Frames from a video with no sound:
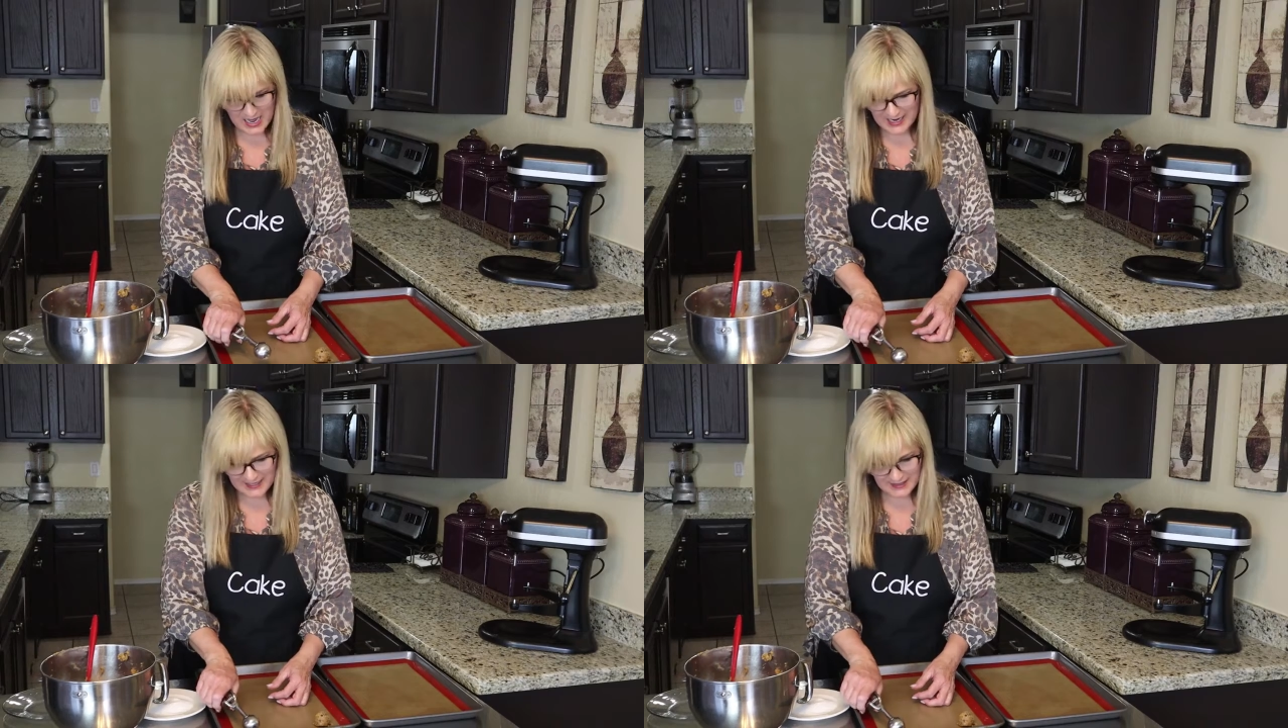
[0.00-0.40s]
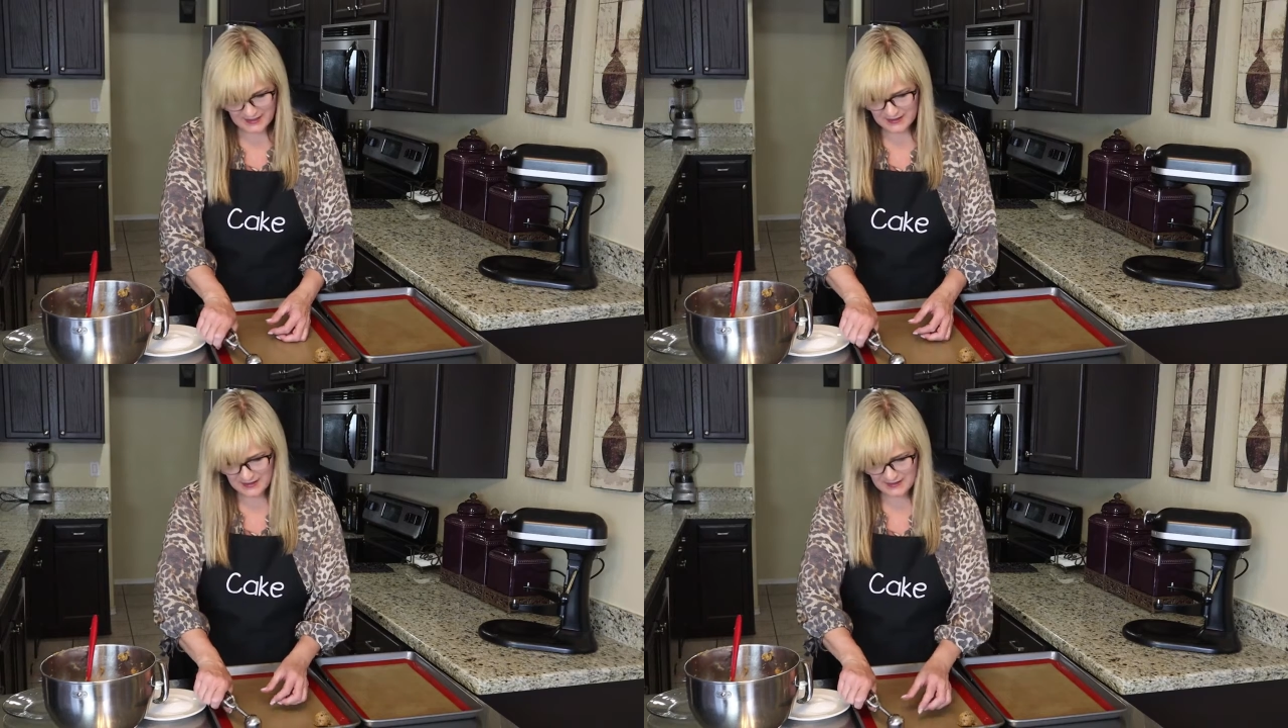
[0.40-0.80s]

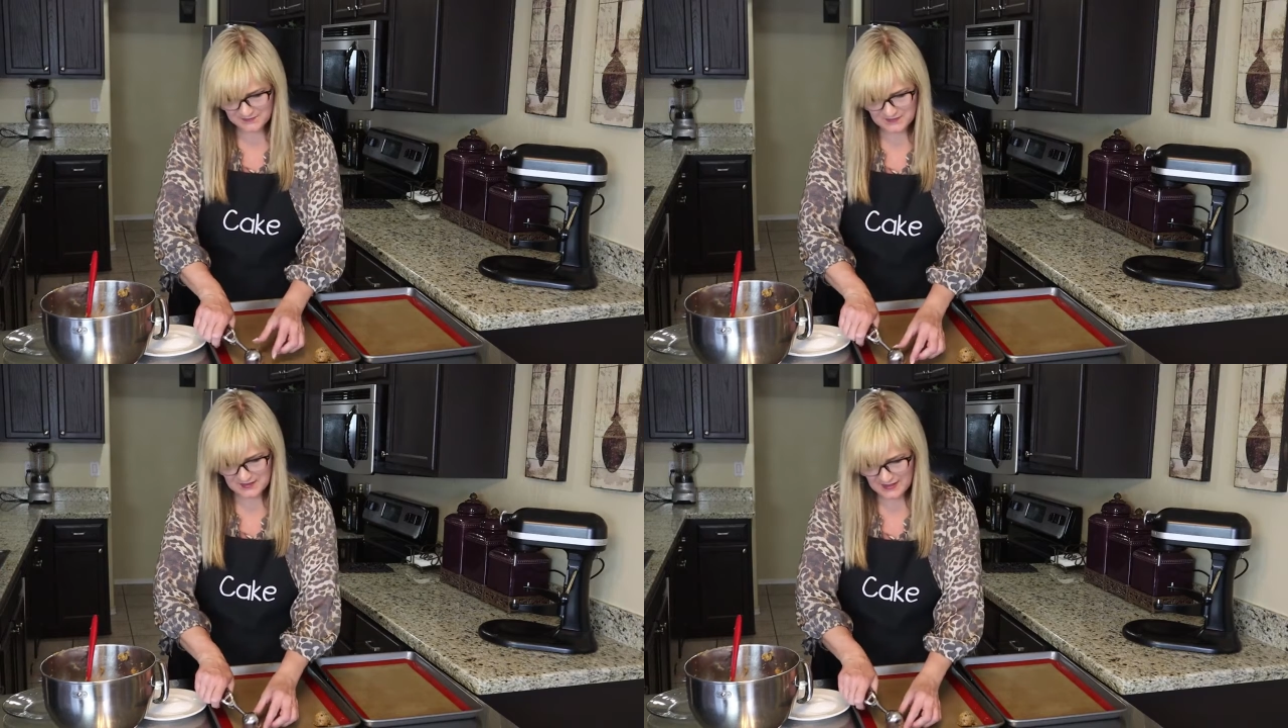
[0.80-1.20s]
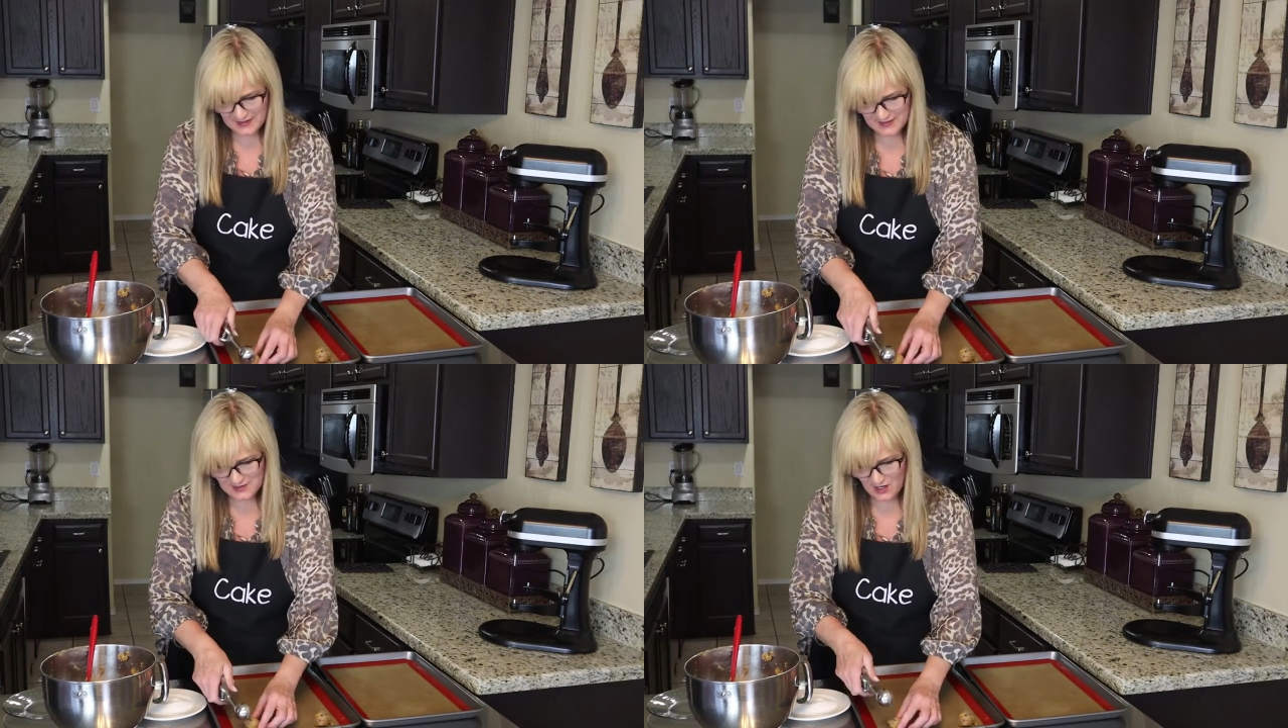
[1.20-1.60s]
I,
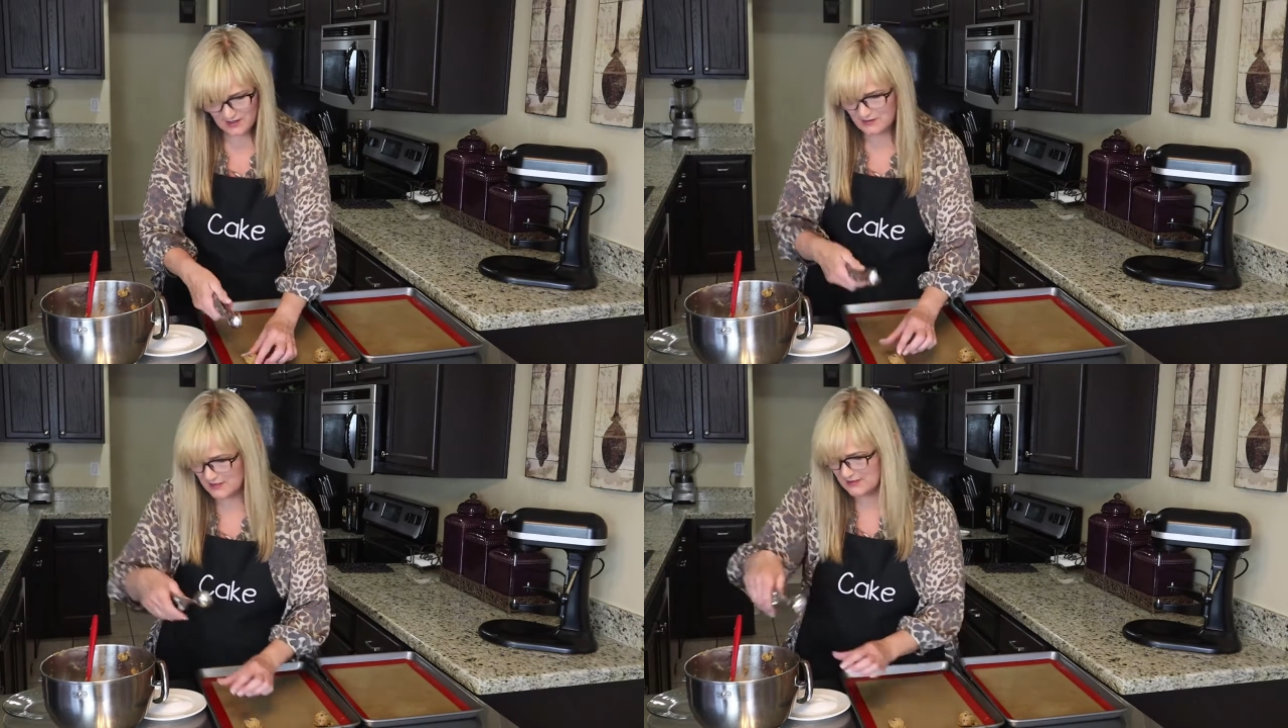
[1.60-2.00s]
it's hard,